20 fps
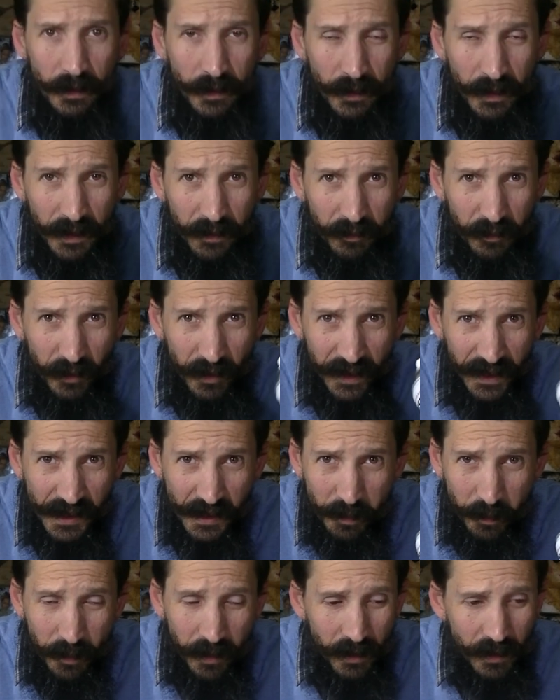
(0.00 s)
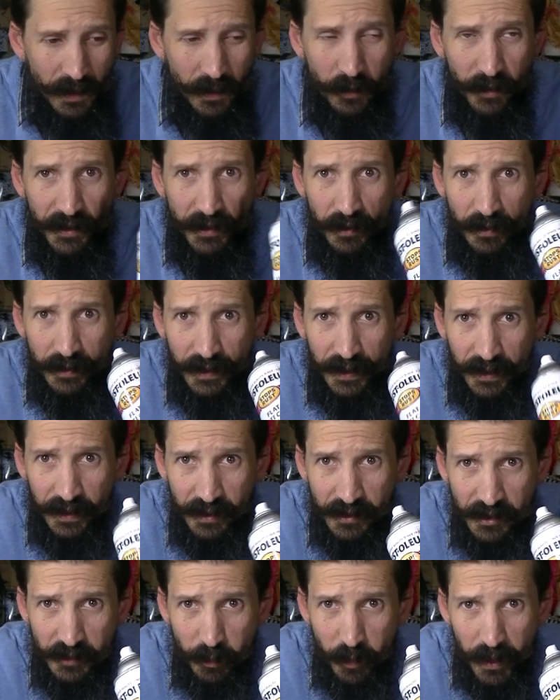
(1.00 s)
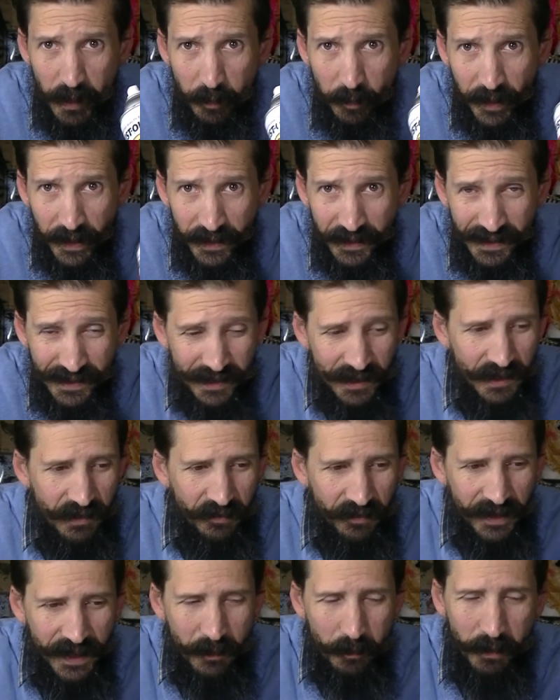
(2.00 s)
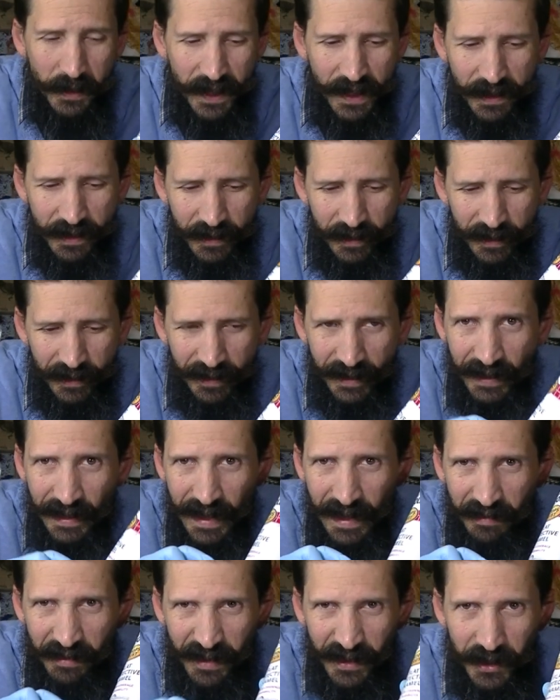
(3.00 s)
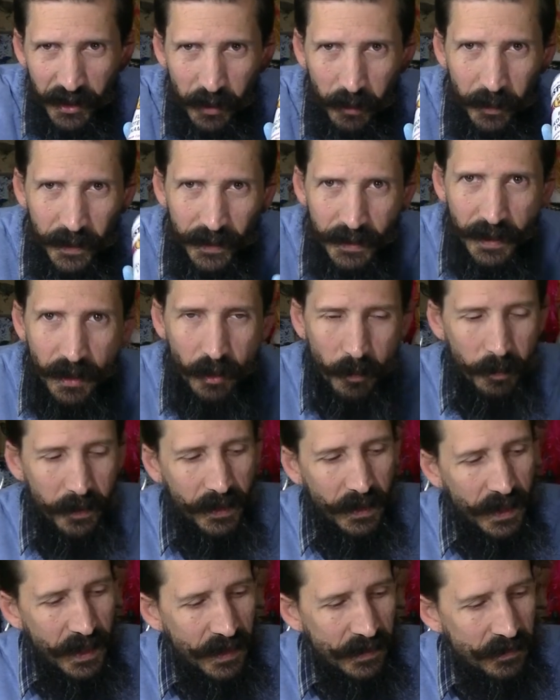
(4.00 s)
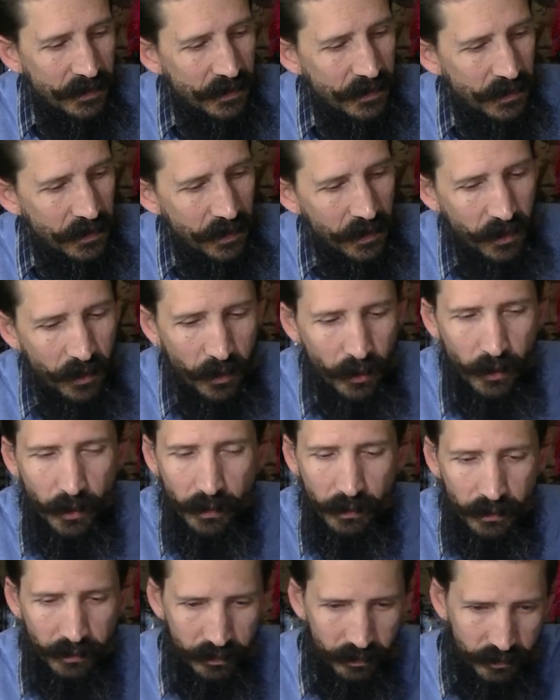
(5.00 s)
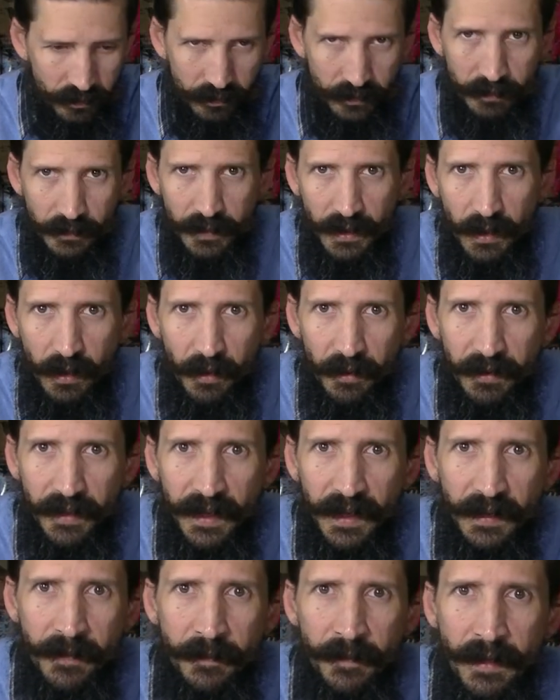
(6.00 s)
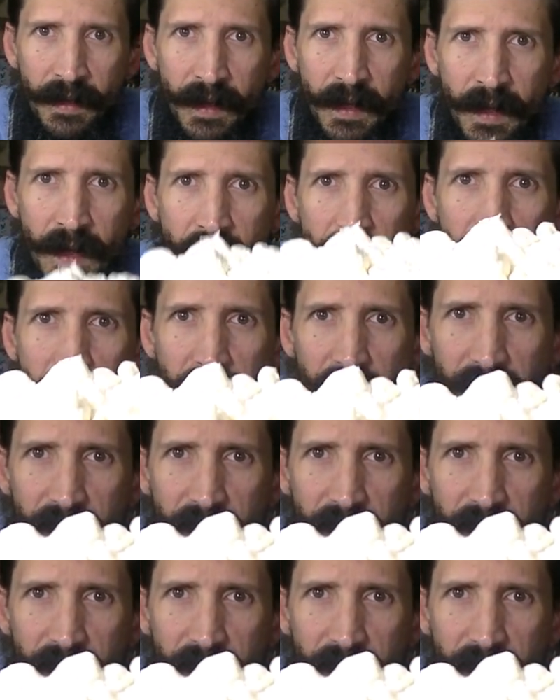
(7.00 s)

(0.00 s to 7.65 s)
Okay, for this part, I'm going to take a spray paint. This is flat black, and I think I have a little bit. I hope it lasts the whole thing. And